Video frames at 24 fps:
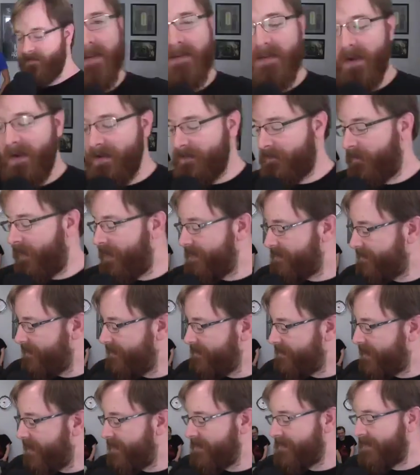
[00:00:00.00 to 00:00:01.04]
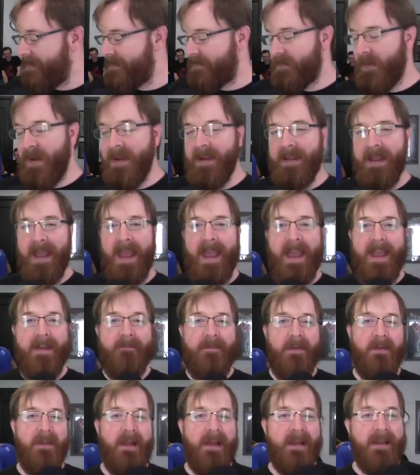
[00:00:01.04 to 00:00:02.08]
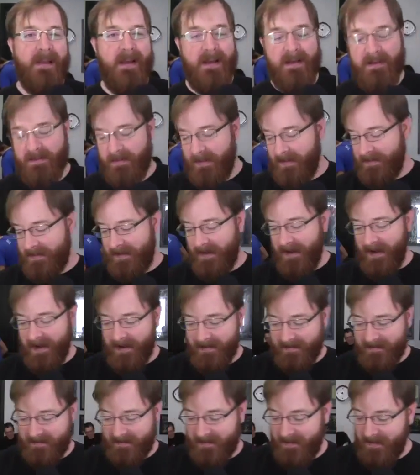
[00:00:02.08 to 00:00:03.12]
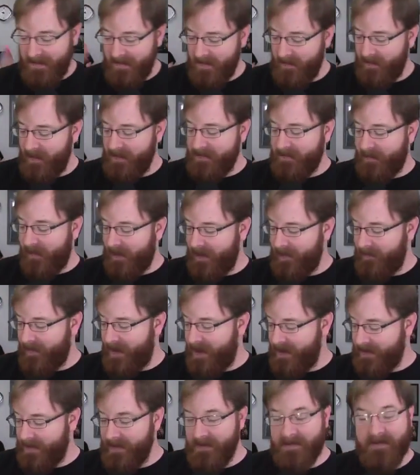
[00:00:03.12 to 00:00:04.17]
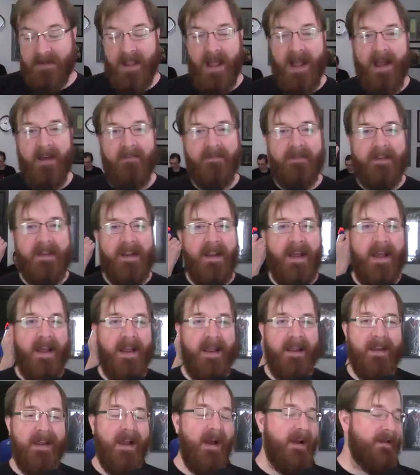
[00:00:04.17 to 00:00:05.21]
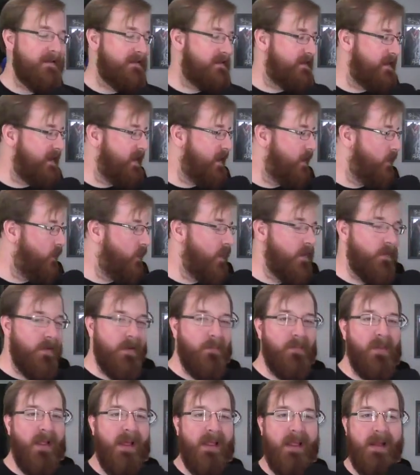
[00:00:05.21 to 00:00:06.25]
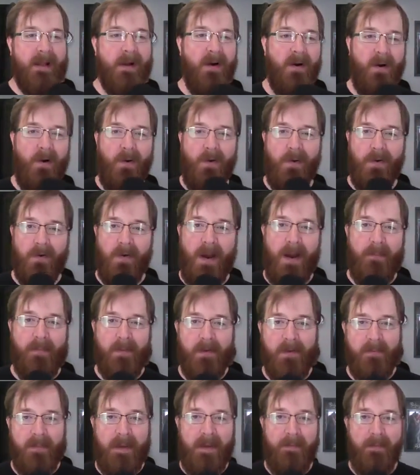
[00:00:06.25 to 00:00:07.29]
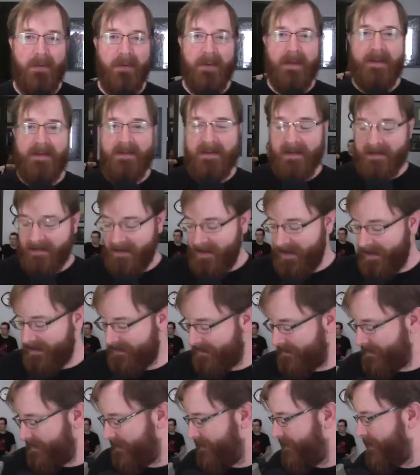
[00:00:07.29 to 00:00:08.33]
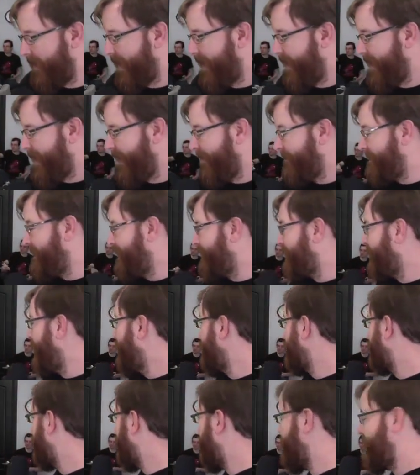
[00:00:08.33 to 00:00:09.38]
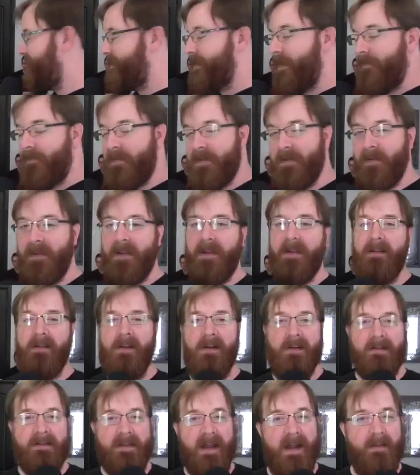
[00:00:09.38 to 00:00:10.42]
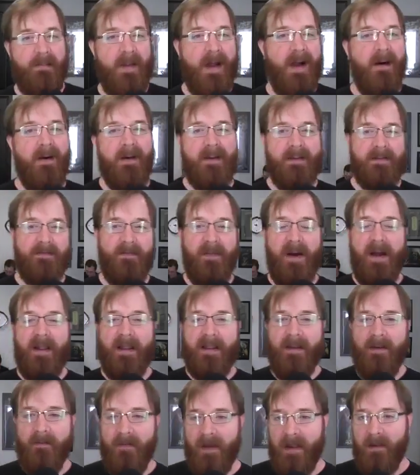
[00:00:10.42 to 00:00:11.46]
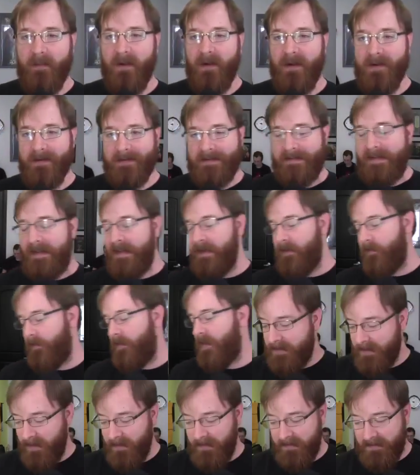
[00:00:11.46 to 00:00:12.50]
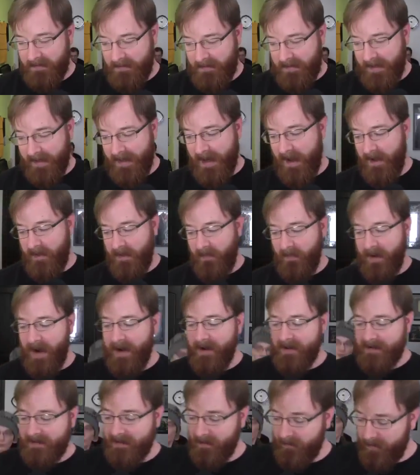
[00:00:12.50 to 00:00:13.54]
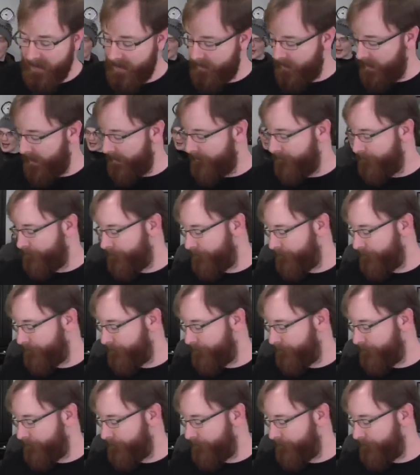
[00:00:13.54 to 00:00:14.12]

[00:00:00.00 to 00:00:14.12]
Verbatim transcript: So as far as news goes this week, hey, if you like uh, Just Cause 2, the multiplayer mod goes live today. Uh, it's the uh, the one where you can play like a whole crapload of people in Just Cause 2. I've seen trailers for it and stuff for the, a long time now, and it's finally available on Steam. So go check it out. Ray, you're still Ray, beeping.